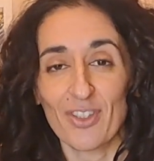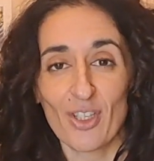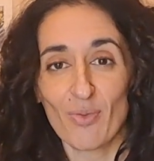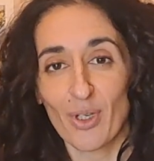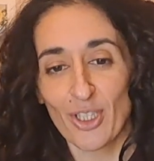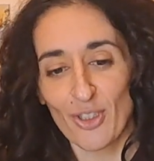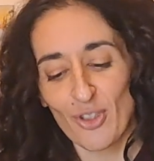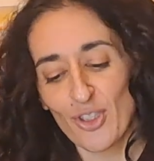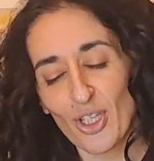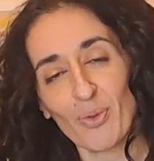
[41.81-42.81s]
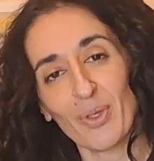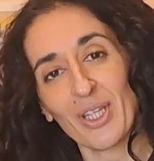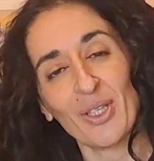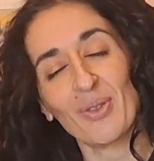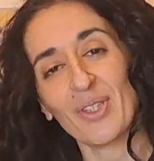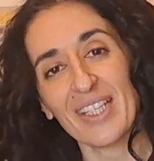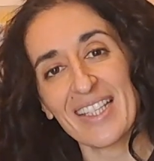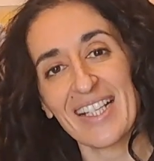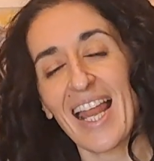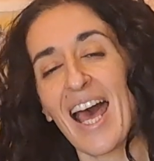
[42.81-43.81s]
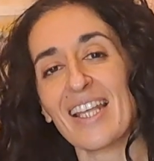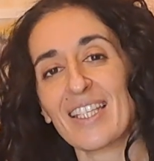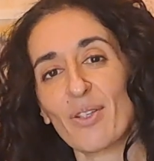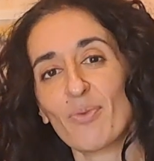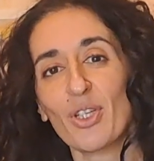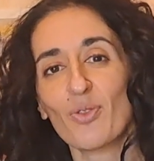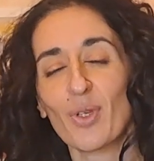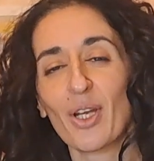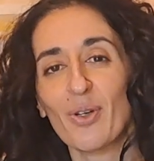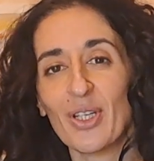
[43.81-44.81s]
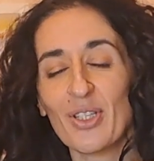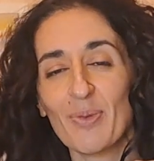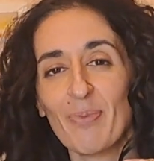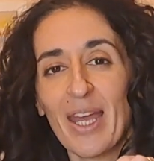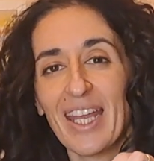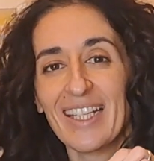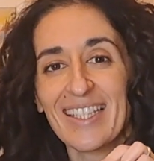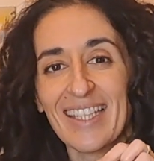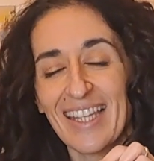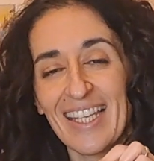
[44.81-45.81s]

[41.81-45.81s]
just wanted to share with you this class in which we are going to paint